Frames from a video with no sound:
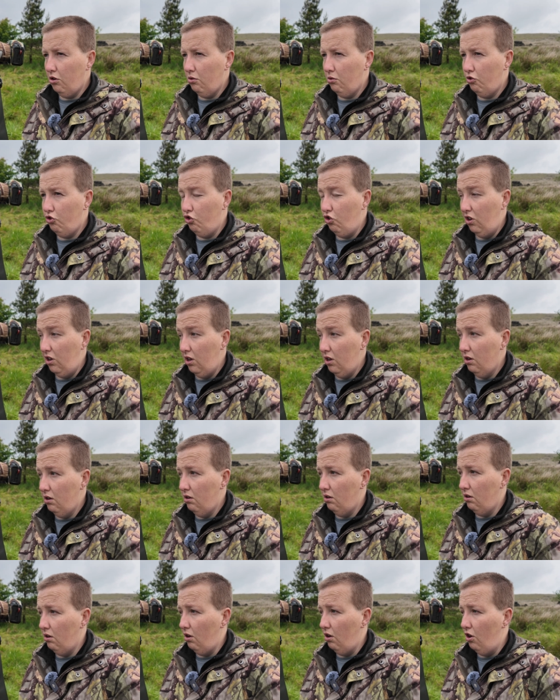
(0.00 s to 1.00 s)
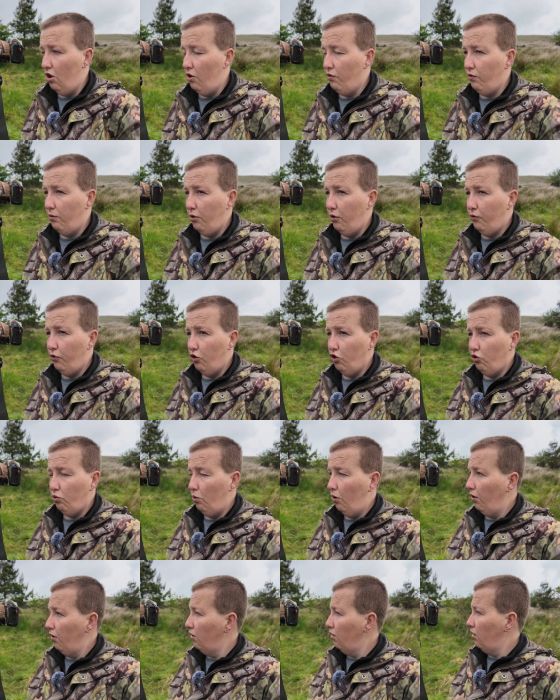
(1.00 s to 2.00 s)
tree from the first
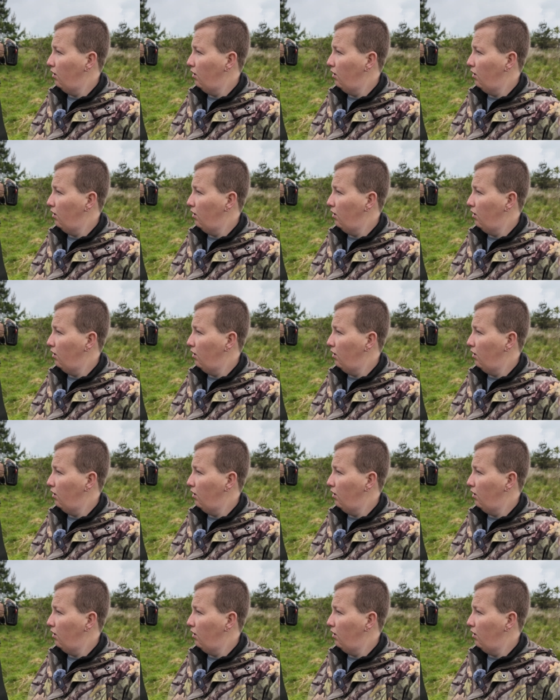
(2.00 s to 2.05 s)
one.